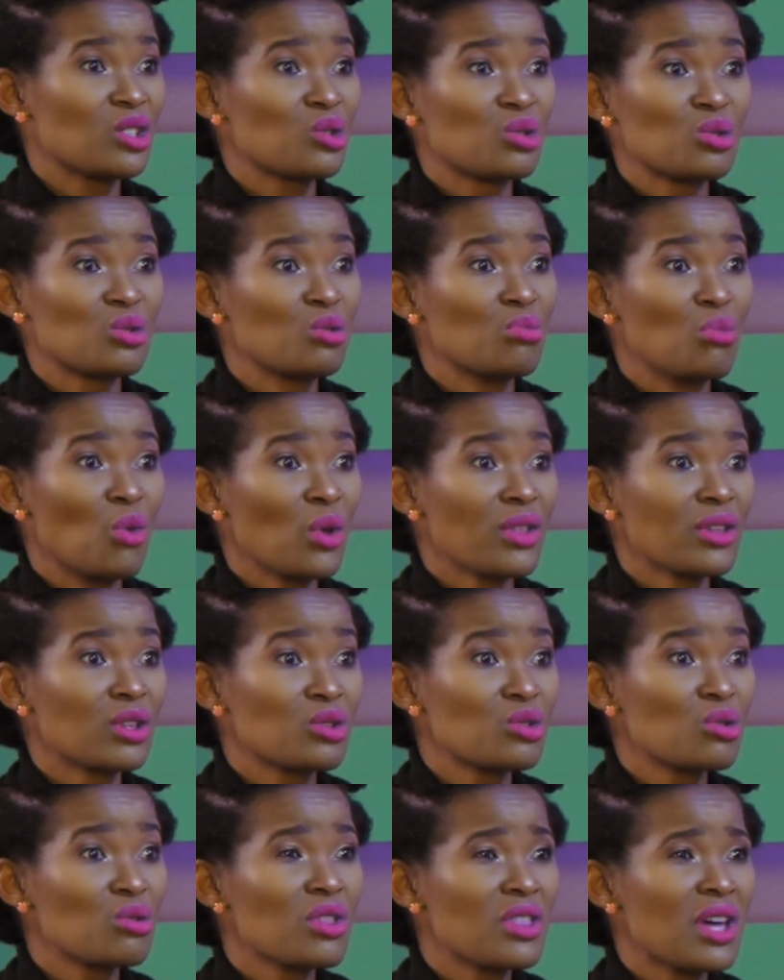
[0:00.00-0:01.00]
to more
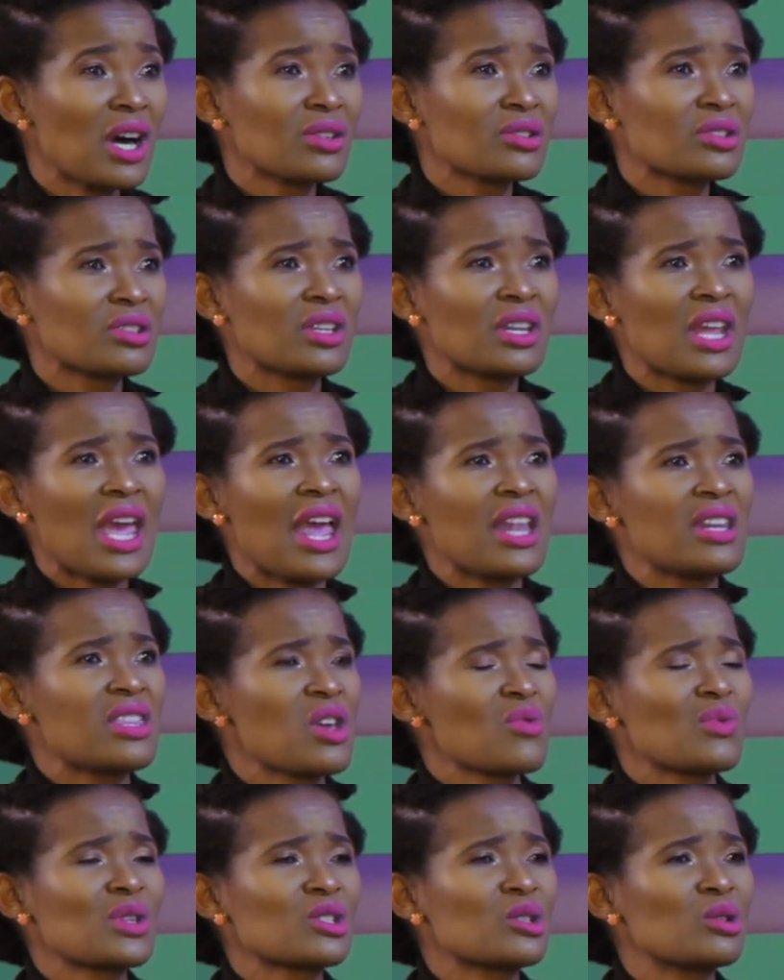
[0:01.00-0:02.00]
than 2,000, and
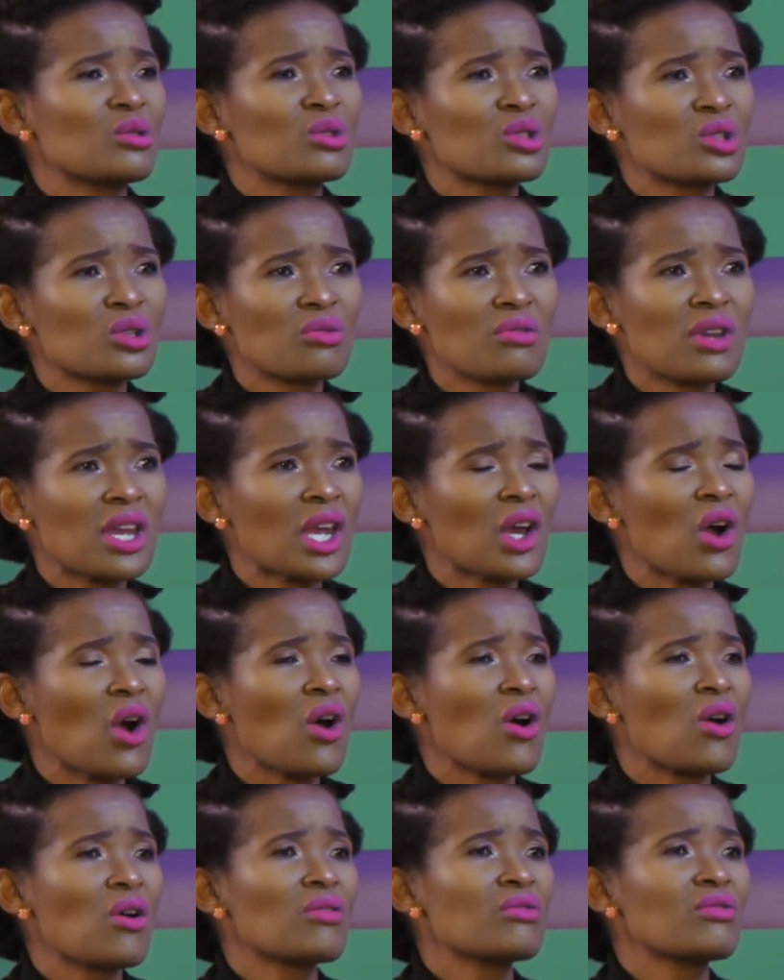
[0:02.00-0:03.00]
there was loitering
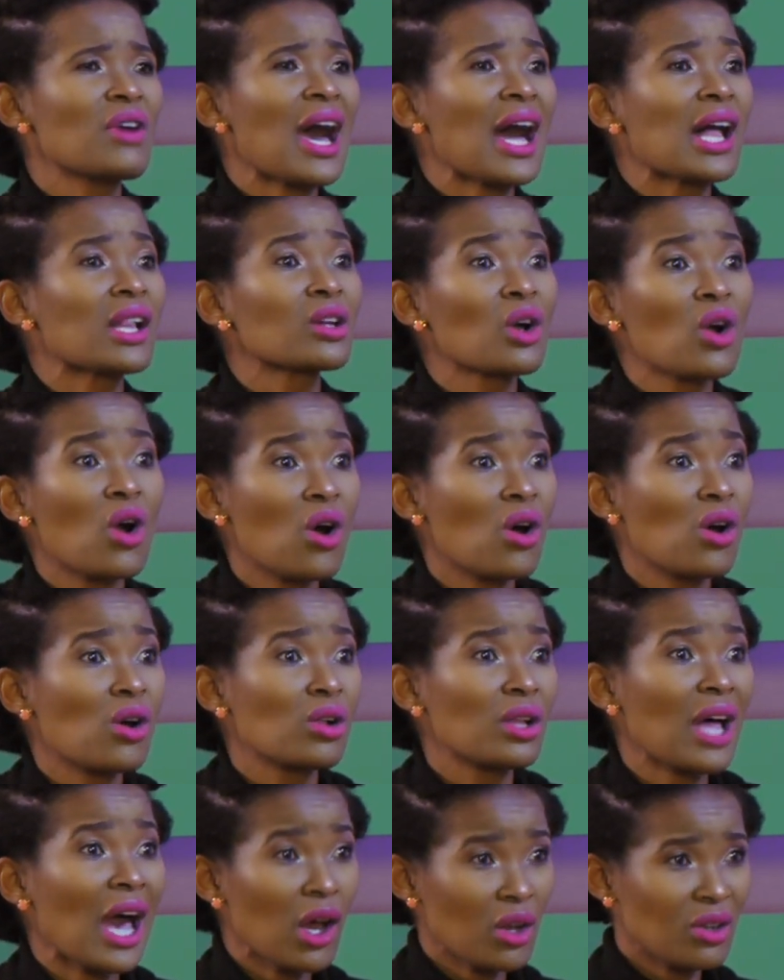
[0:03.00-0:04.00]
of
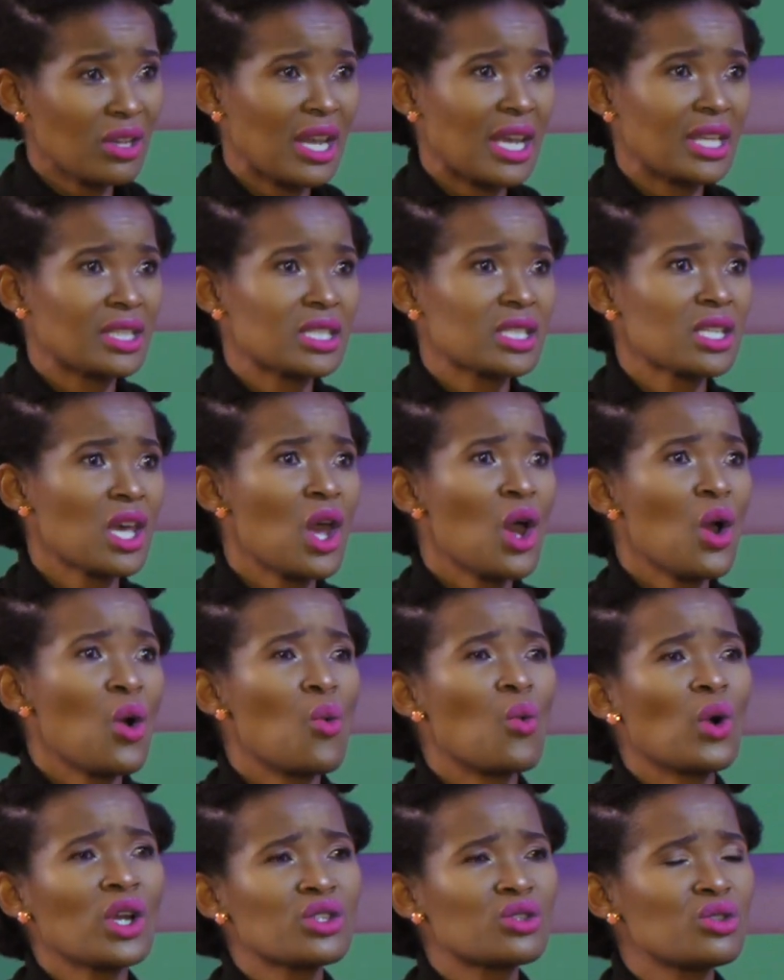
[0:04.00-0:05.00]
alcohol outlets.
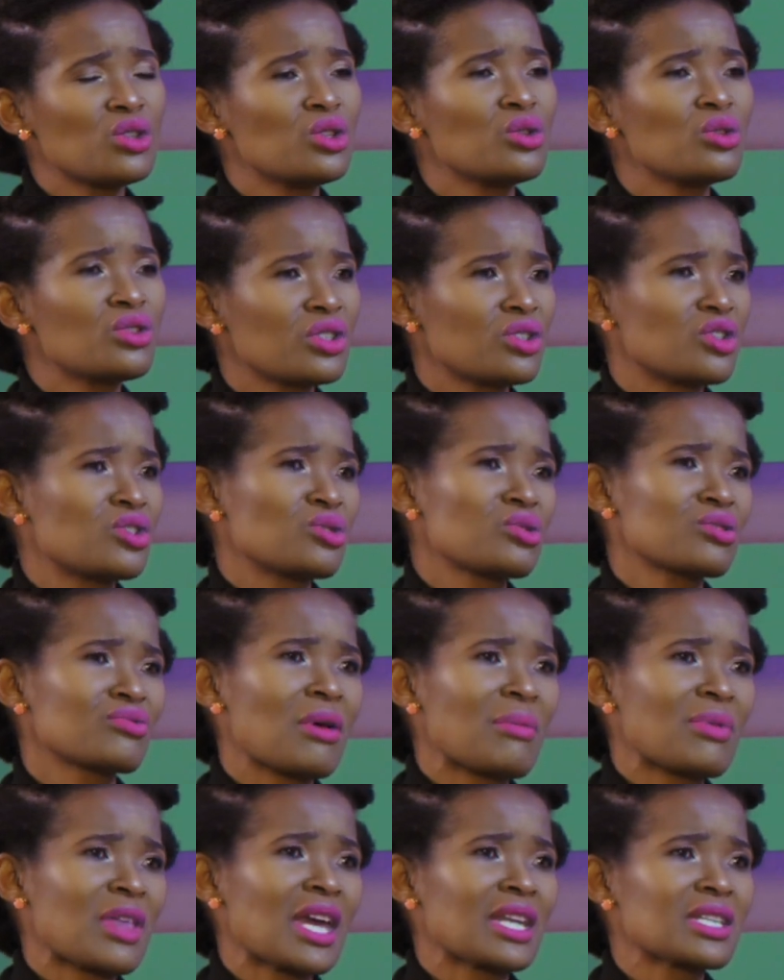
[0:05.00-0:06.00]
What do you deduce
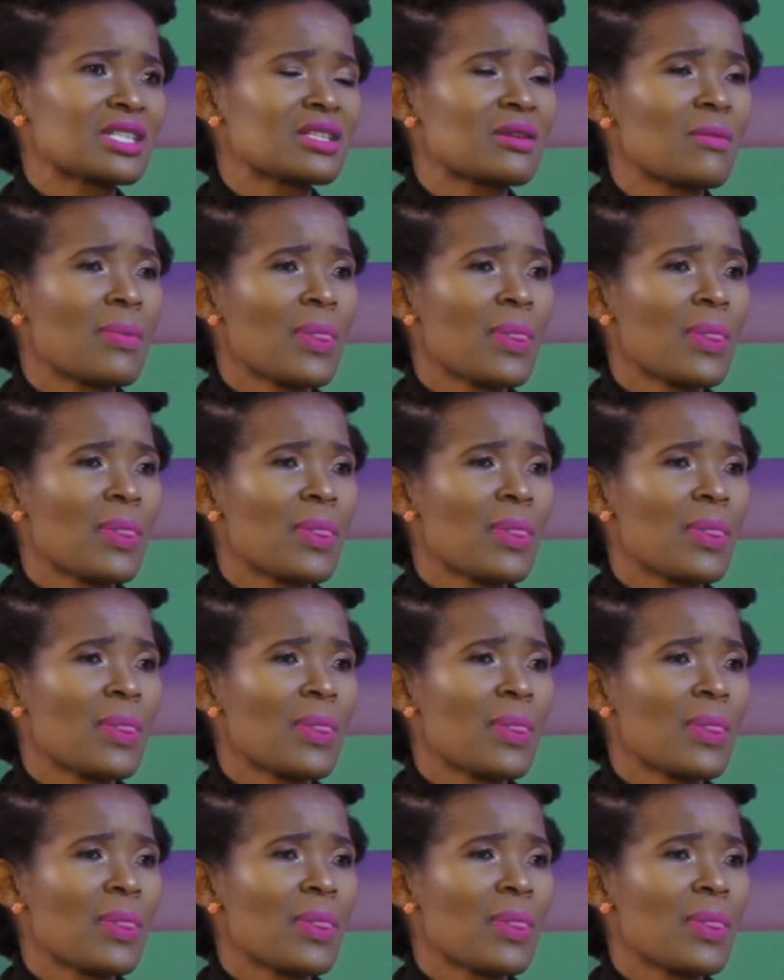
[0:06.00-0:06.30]
from that?